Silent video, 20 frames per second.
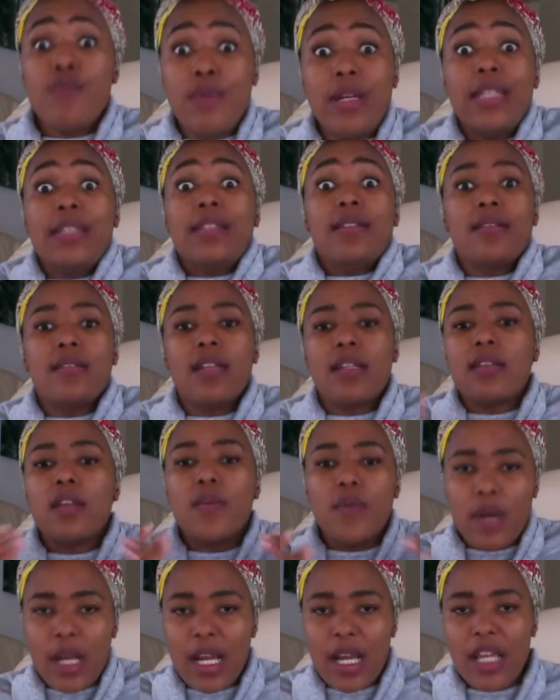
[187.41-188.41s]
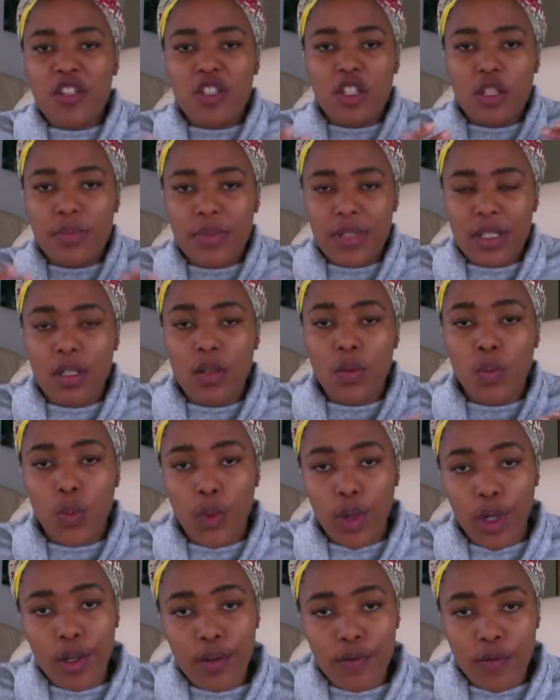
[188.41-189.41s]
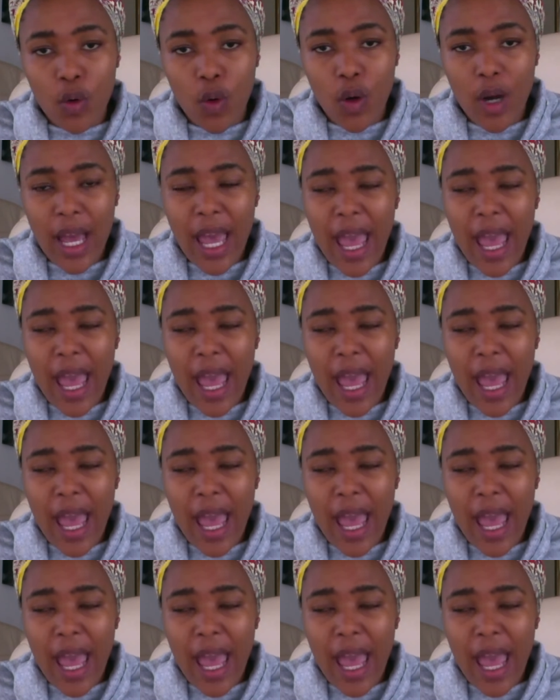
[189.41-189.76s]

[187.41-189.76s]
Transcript: reason that the relationship didn't work for.